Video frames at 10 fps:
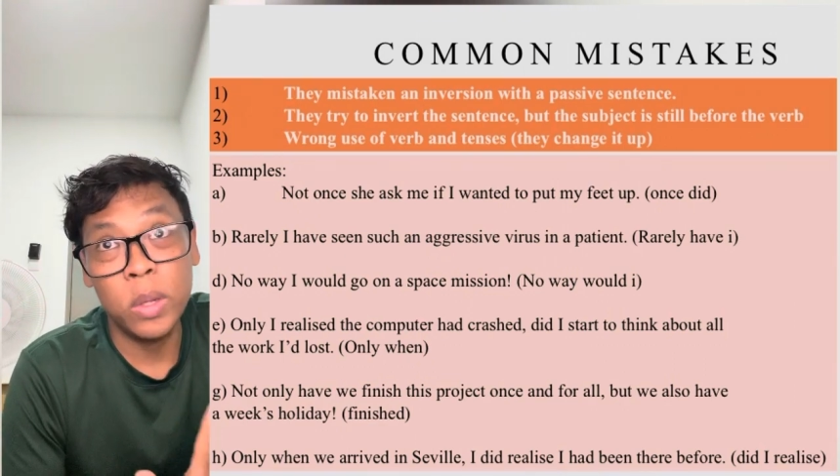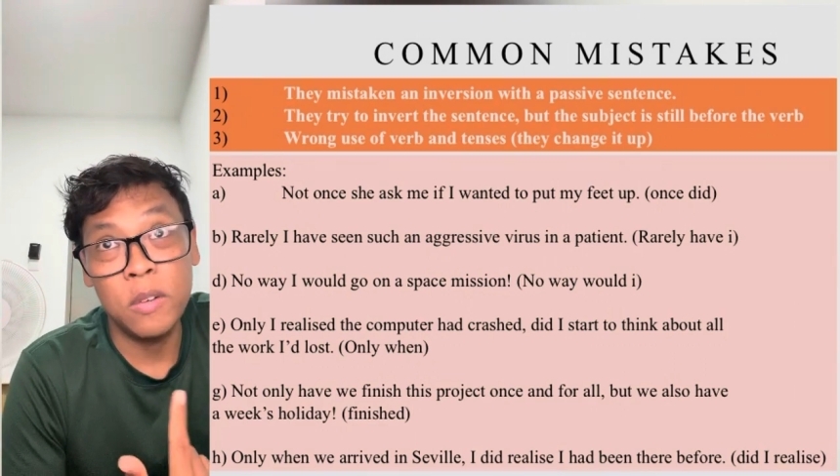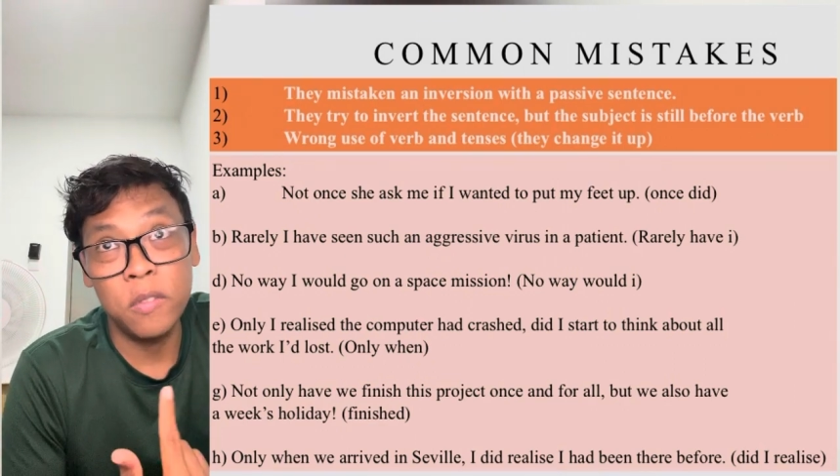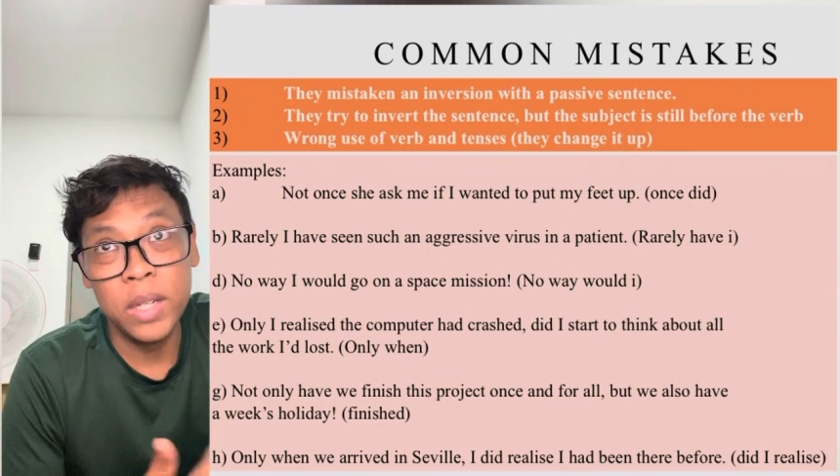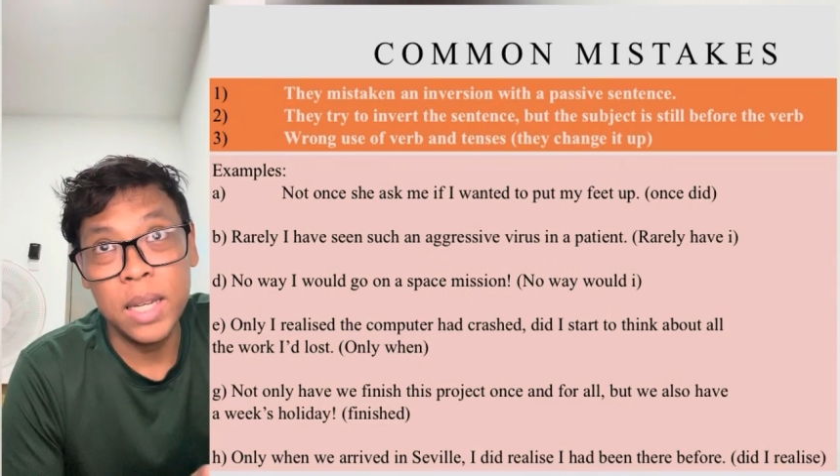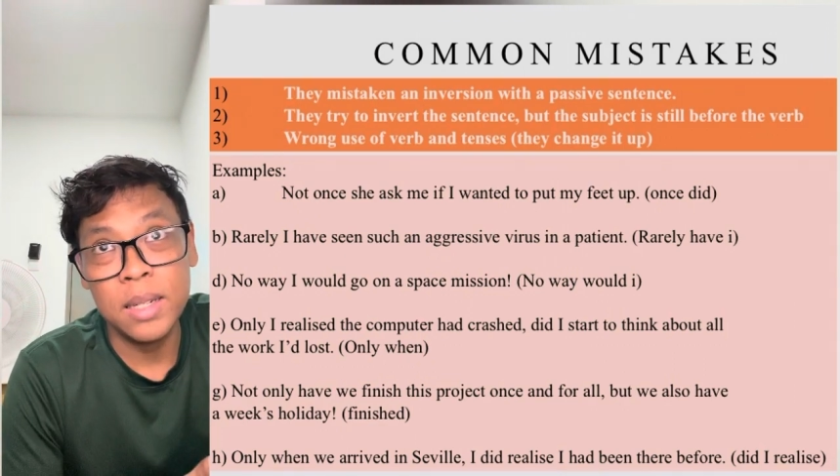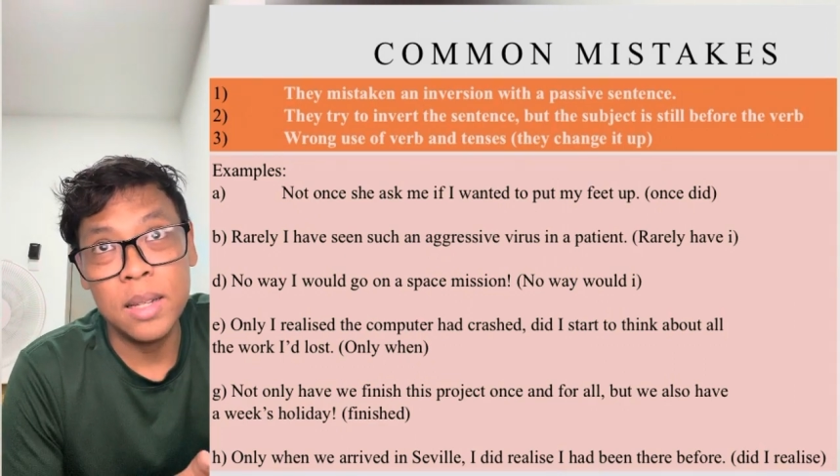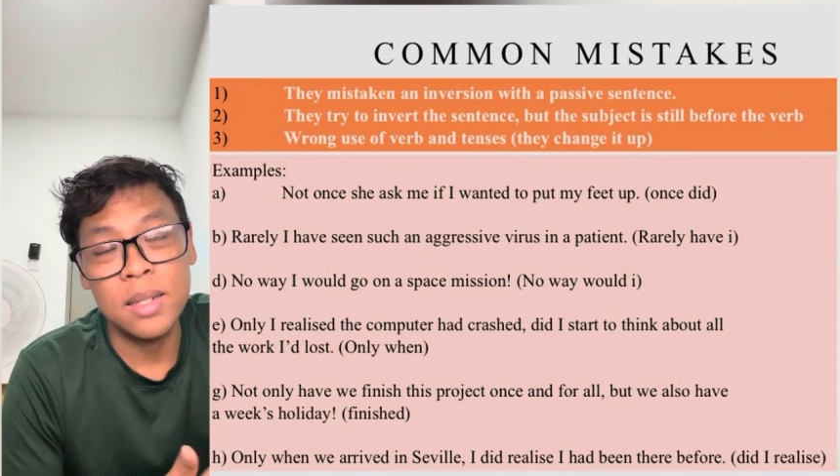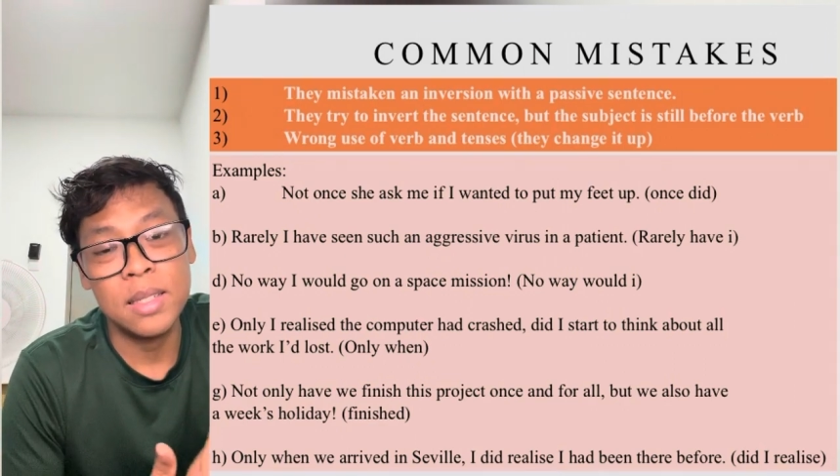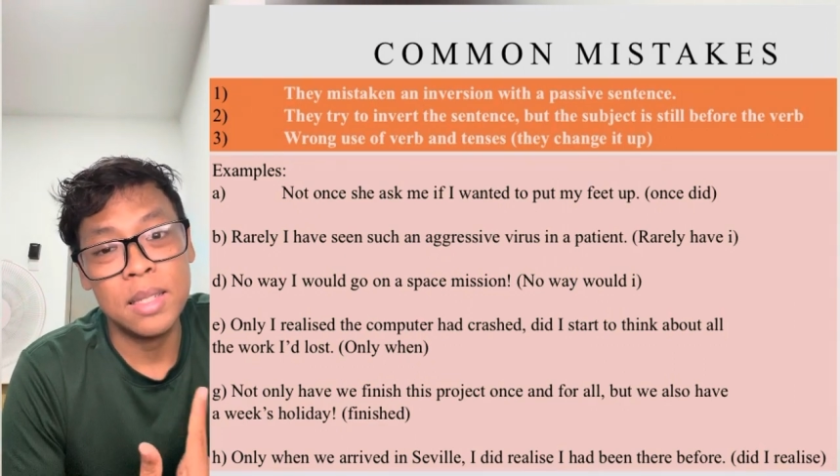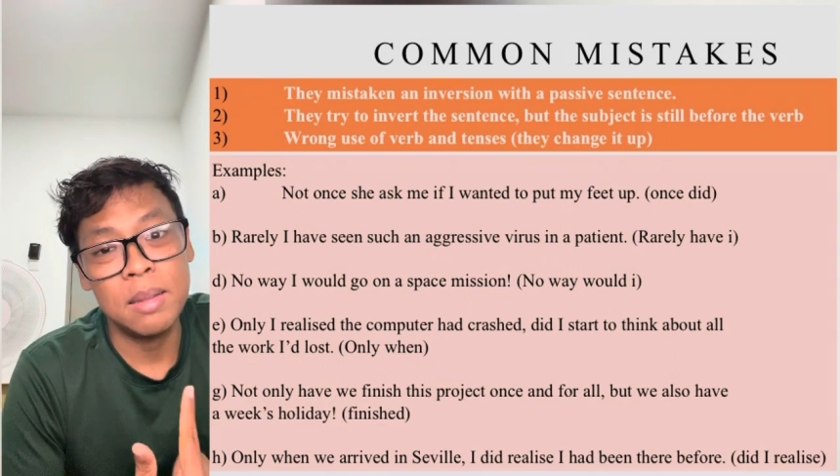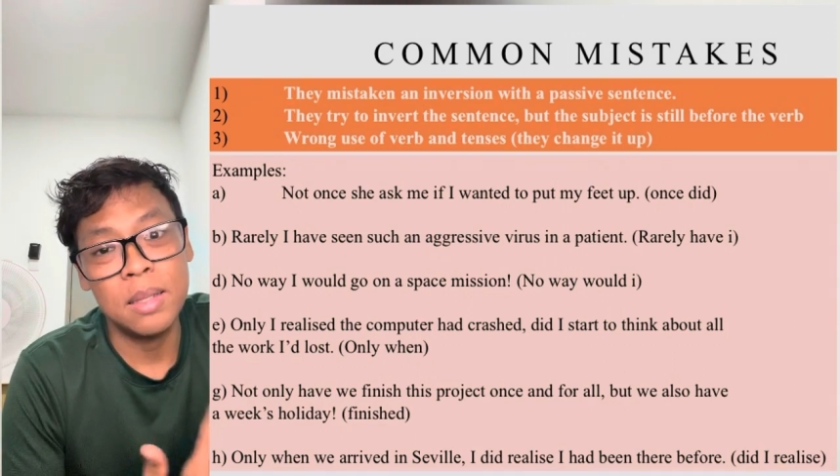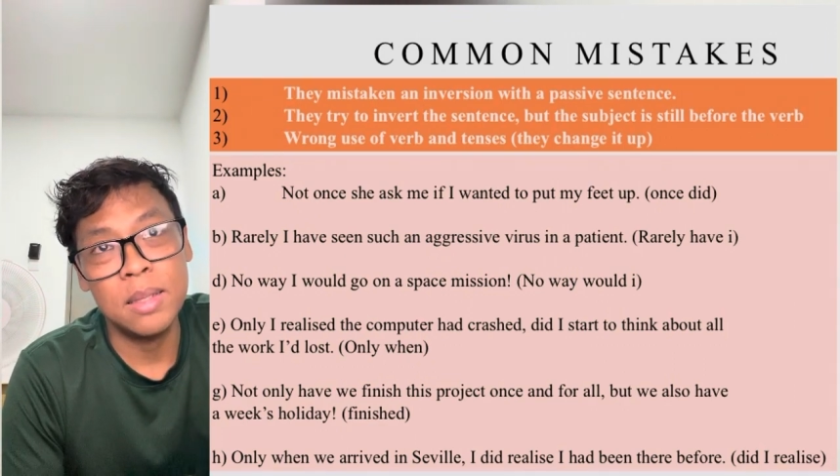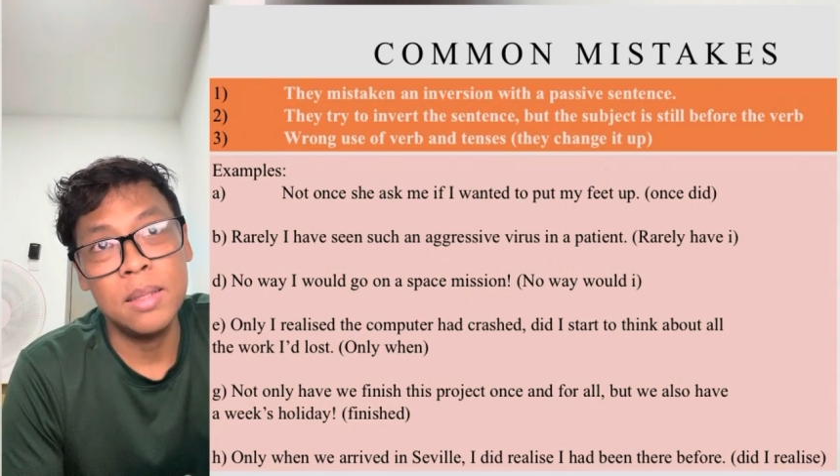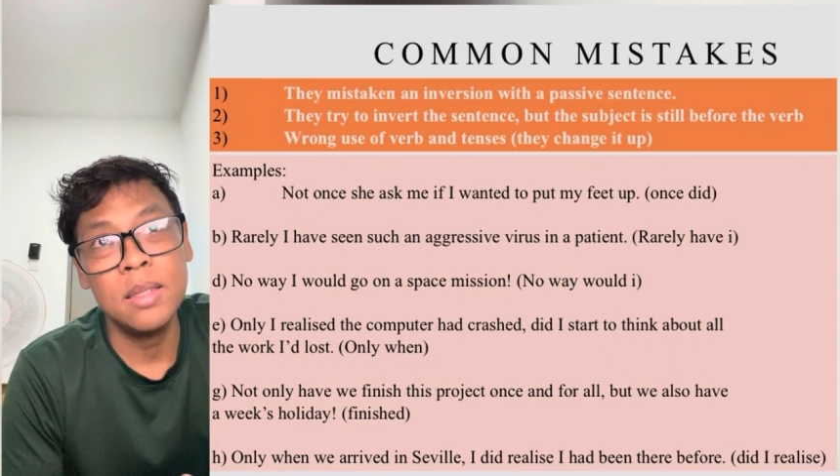invert the
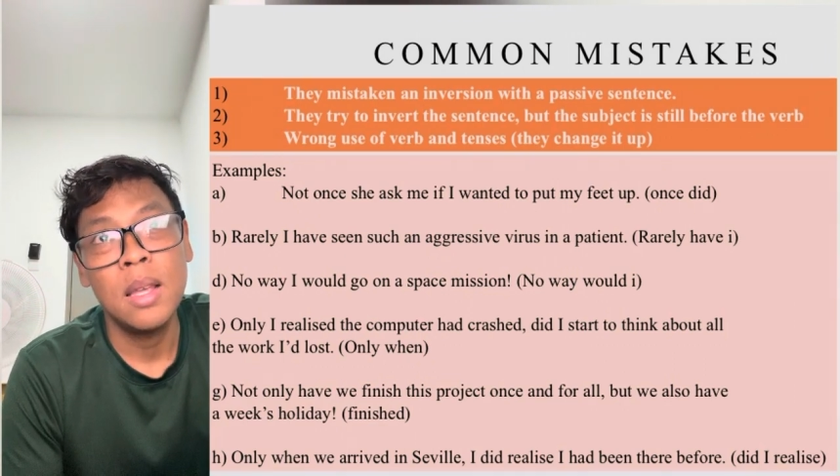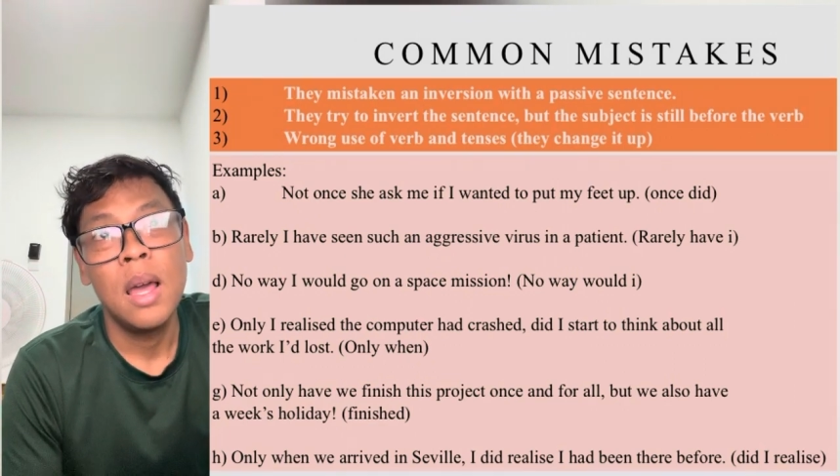sentence